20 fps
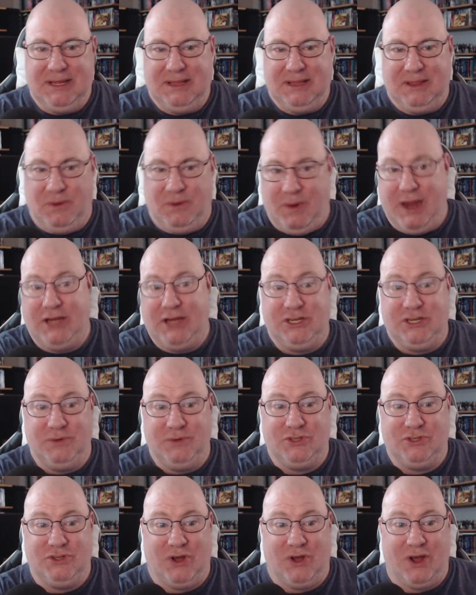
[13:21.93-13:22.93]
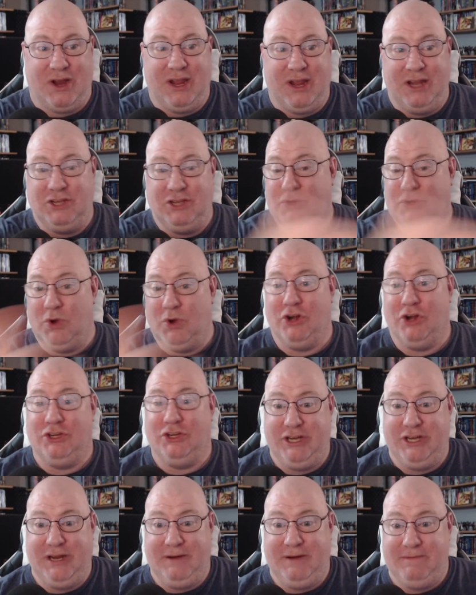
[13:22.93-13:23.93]
the way she was talking to her
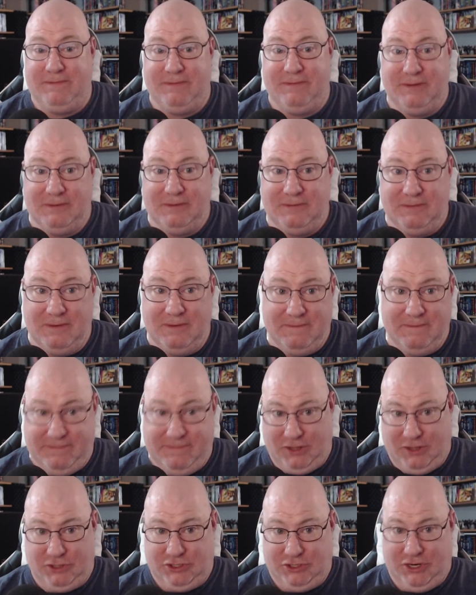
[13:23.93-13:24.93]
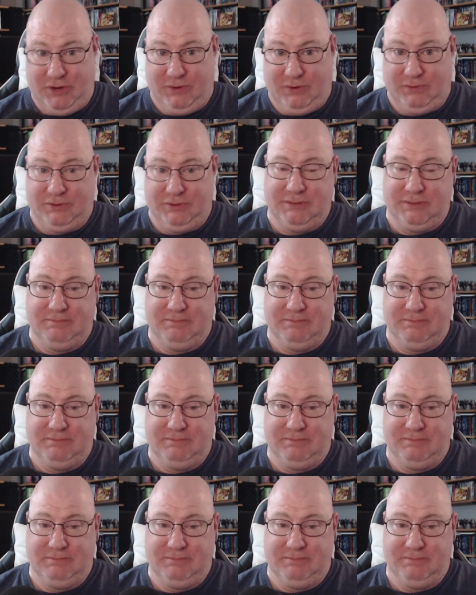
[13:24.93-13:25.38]
chief, Phil Jones,